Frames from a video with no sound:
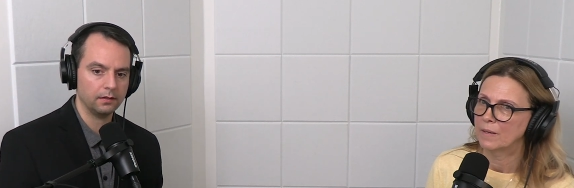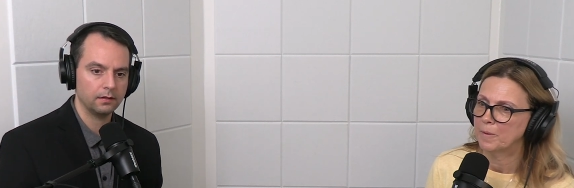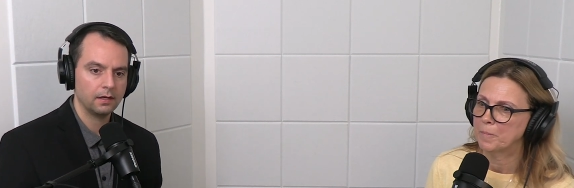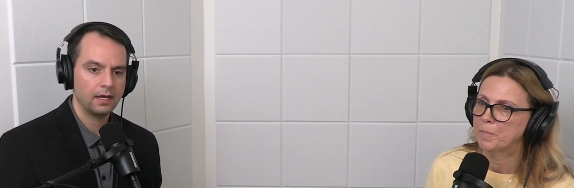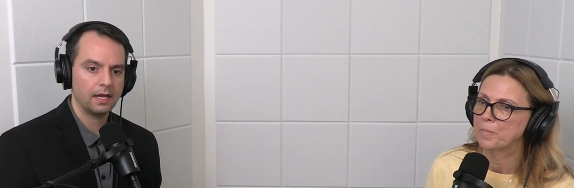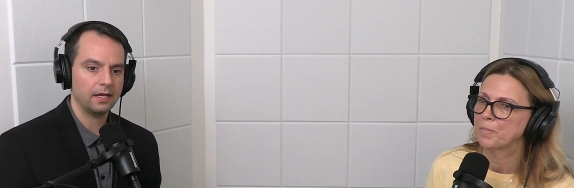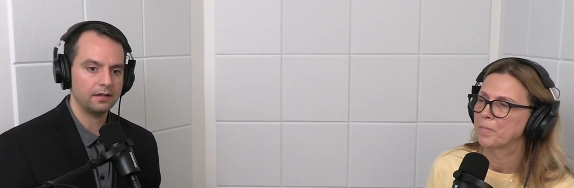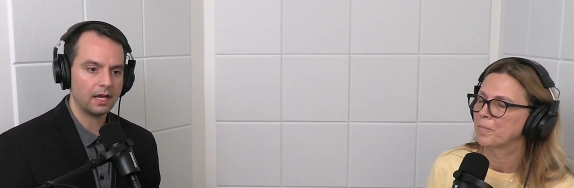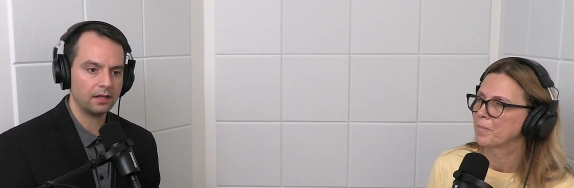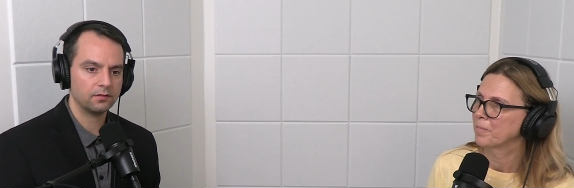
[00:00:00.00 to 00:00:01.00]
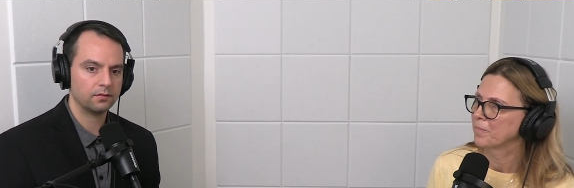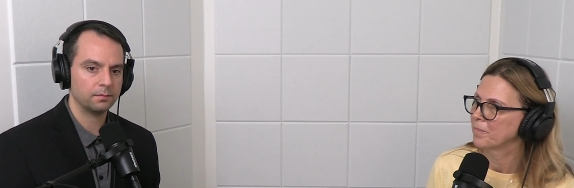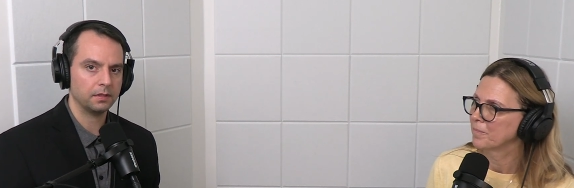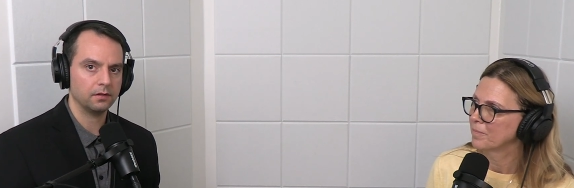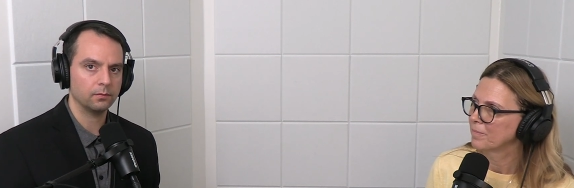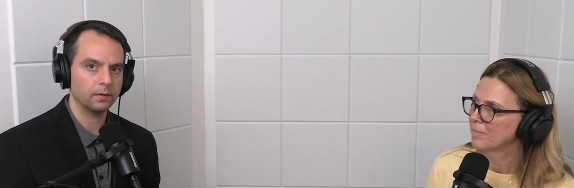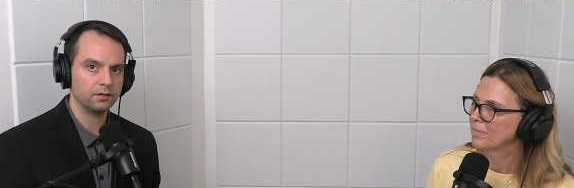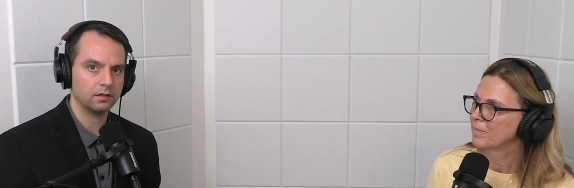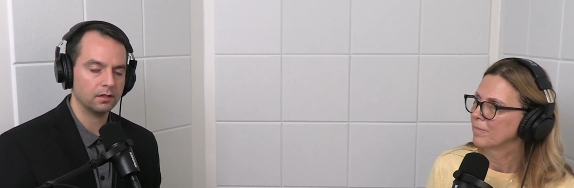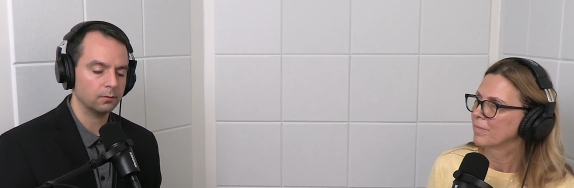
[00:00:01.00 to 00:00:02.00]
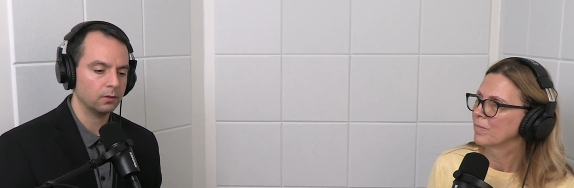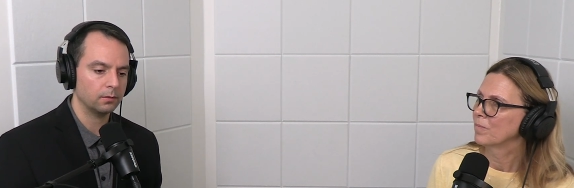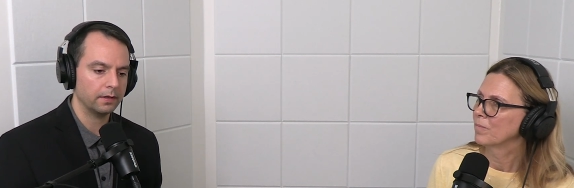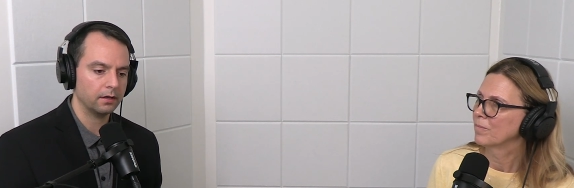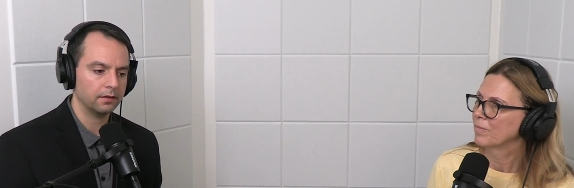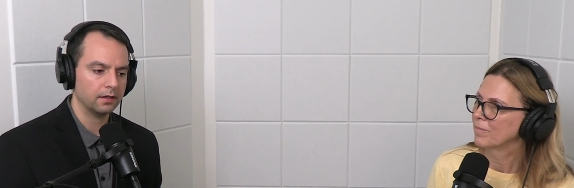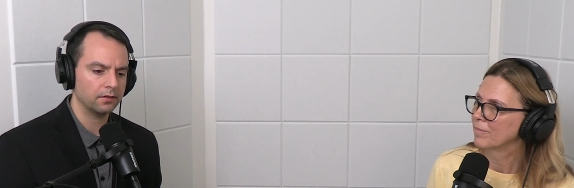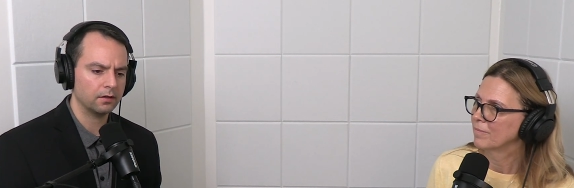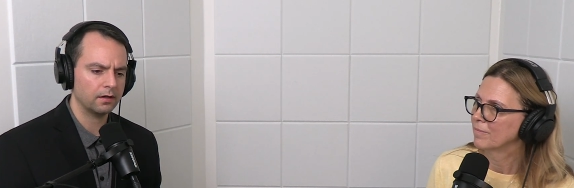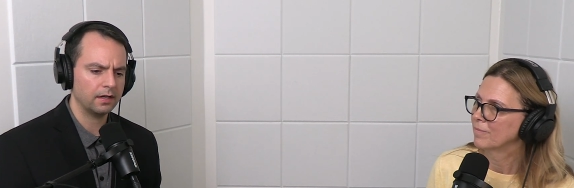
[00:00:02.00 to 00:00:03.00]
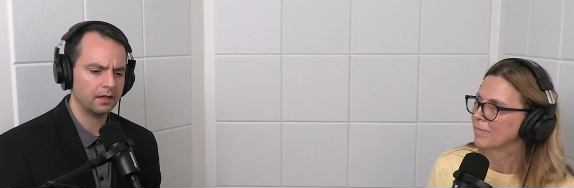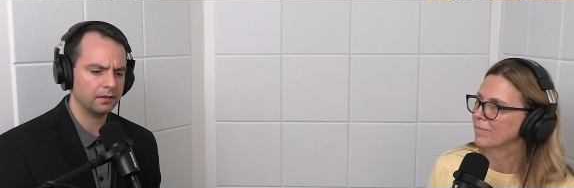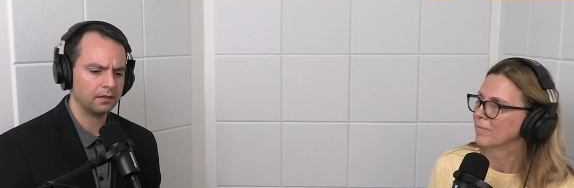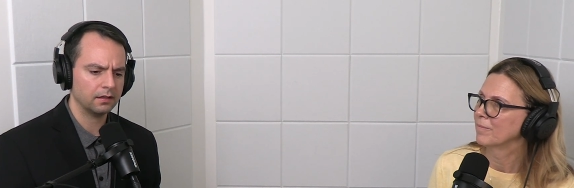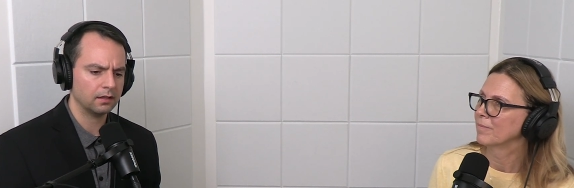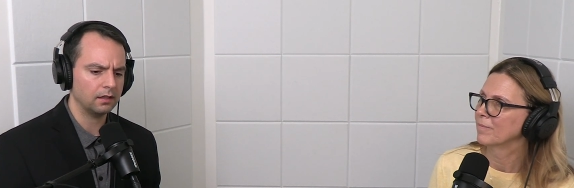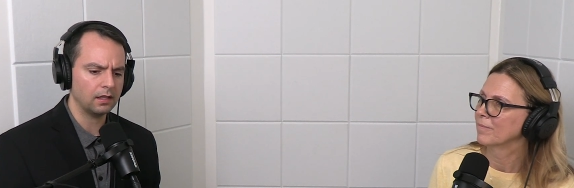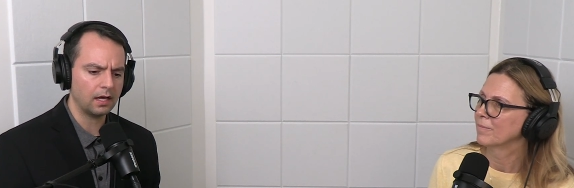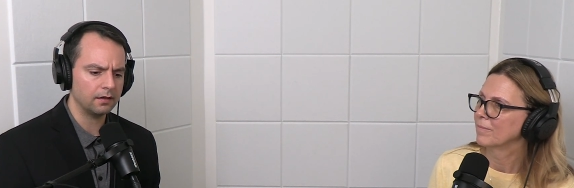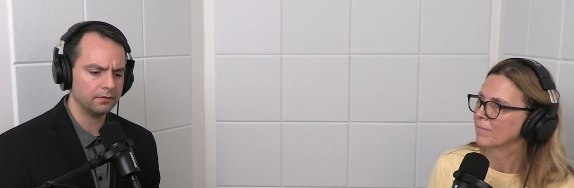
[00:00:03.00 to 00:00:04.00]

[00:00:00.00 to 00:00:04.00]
Speaker 1: and, and not just be rigid in one way or the other and i think a lot of